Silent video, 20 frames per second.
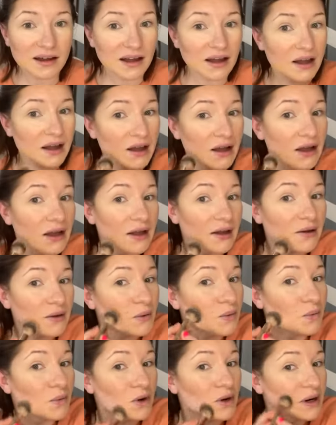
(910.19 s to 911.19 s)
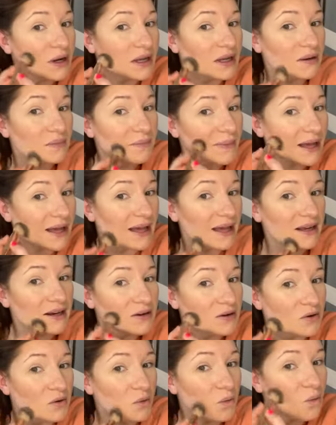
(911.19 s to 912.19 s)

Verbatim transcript: uh, were in bed